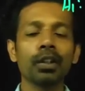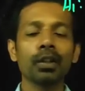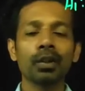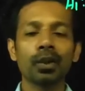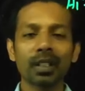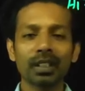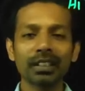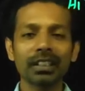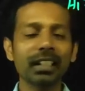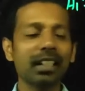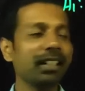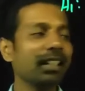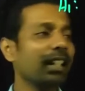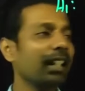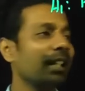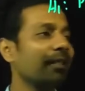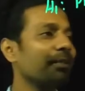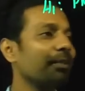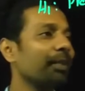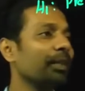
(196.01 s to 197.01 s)
So originally
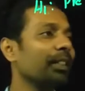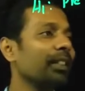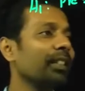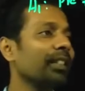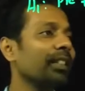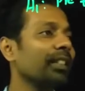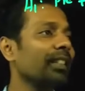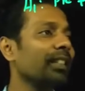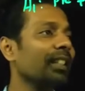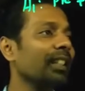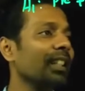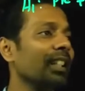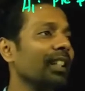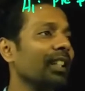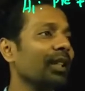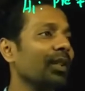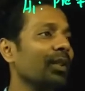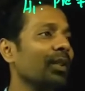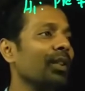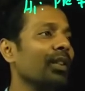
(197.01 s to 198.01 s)
the hypothesis
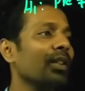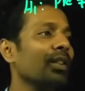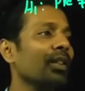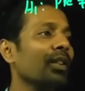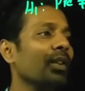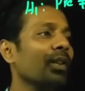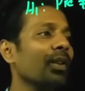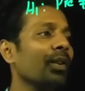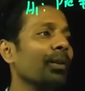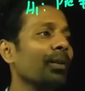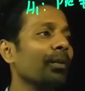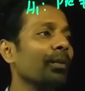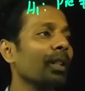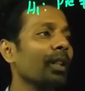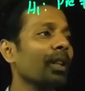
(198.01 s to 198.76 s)
D equal to zero